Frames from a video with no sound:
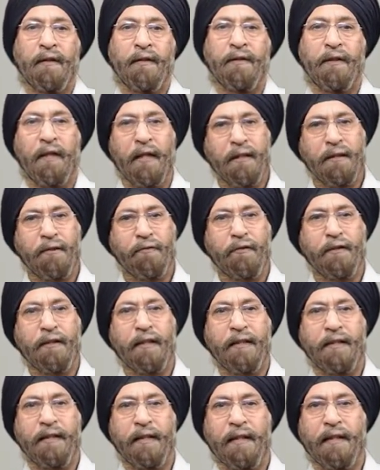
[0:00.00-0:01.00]
Drugs which
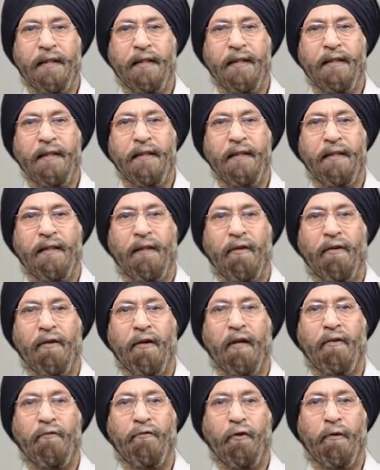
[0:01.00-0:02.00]
are taken
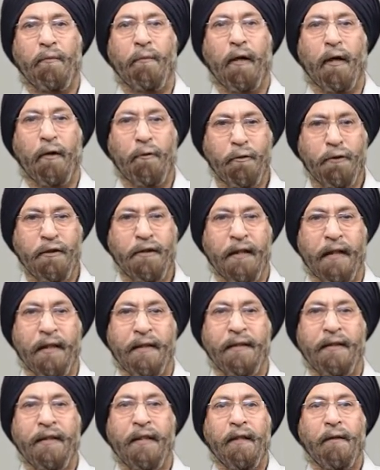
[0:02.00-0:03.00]
from
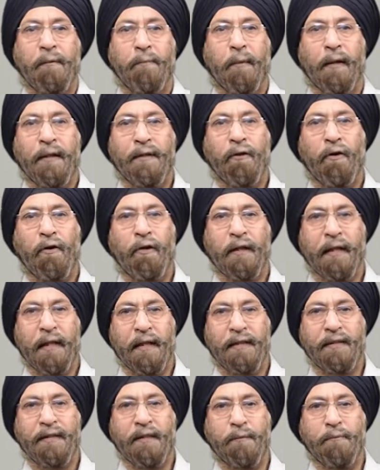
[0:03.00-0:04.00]
outside by the
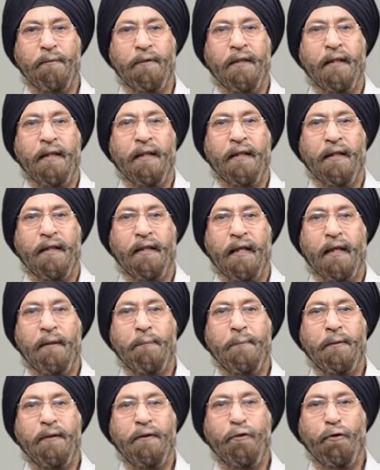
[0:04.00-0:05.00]
organisms can
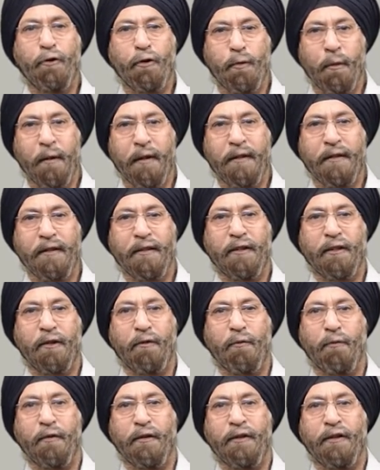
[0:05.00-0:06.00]
be usually
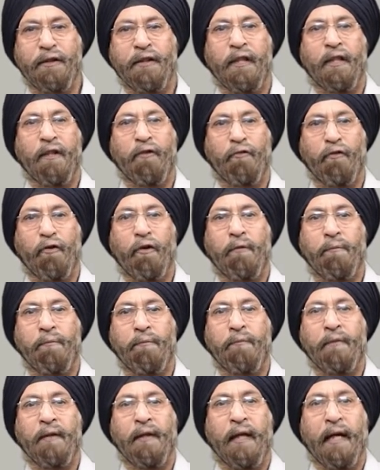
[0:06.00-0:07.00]
distinguished
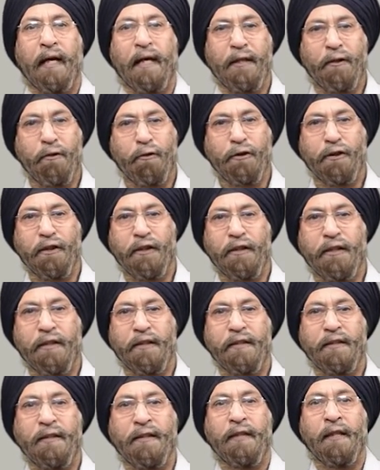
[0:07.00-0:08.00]
from
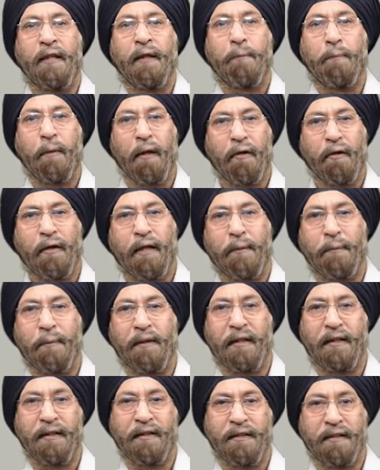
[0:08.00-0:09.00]
endogenous
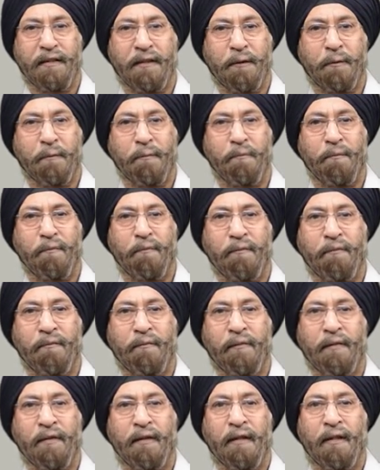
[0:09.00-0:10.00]
biochemicals.
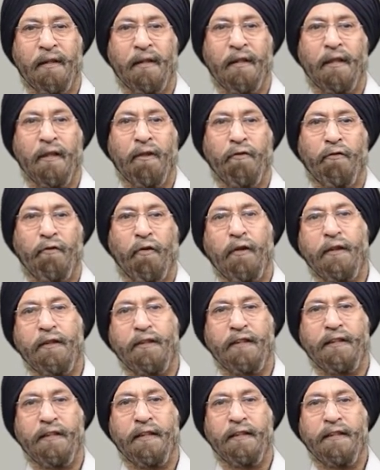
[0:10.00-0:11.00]
For
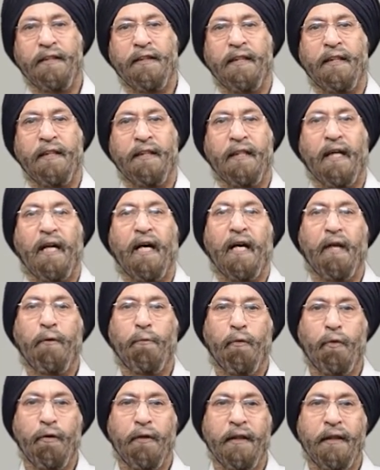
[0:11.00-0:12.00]
instance, the
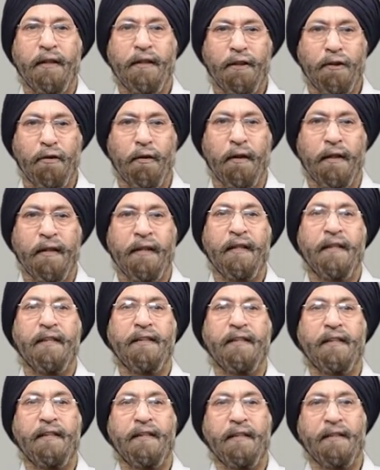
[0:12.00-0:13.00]
hormone insulin
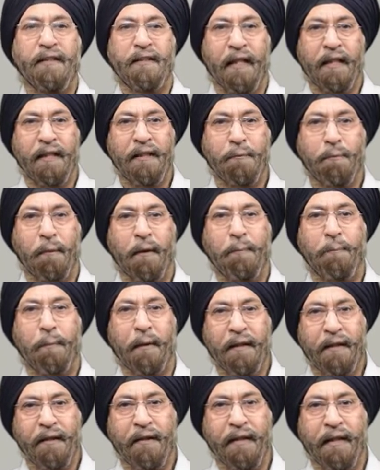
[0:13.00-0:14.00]
is synthesized by
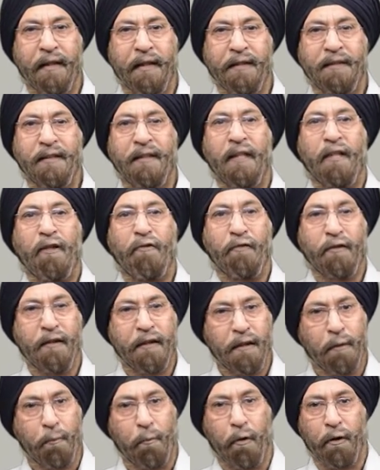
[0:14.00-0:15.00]
pancreas
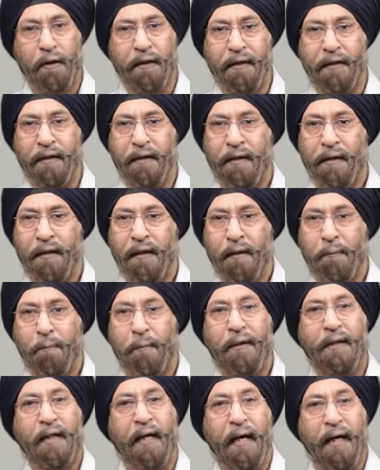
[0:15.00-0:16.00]
within the body,
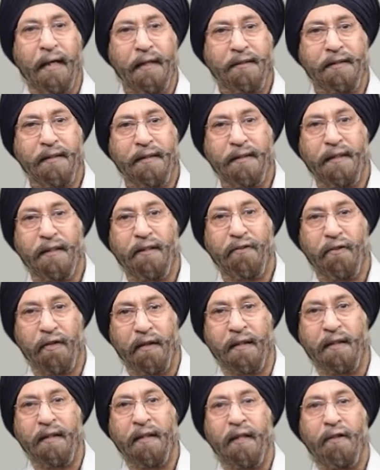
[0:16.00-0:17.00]
but acts as a
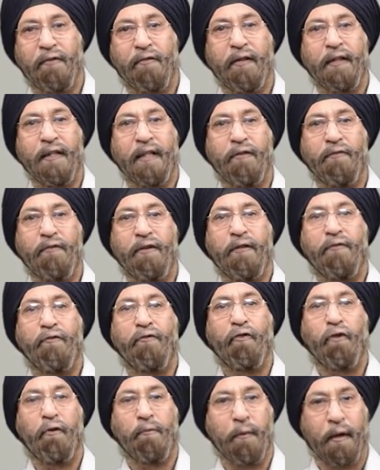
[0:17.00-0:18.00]
drug when given
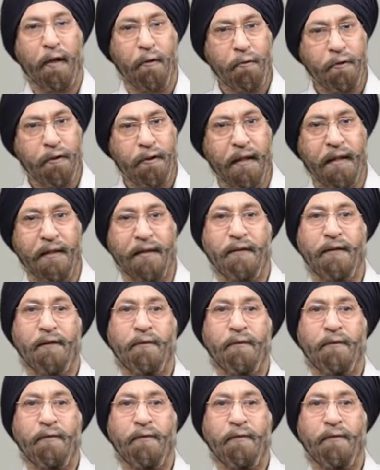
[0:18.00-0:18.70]
from outside.